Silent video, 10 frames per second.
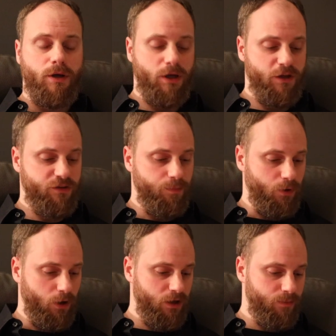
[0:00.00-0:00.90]
It is a
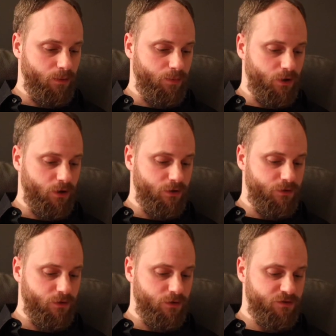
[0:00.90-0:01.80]
poem
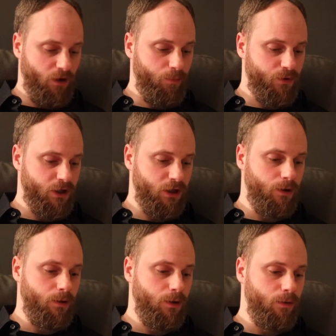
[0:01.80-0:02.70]
about
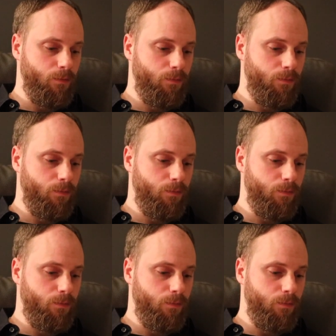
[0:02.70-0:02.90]
somebody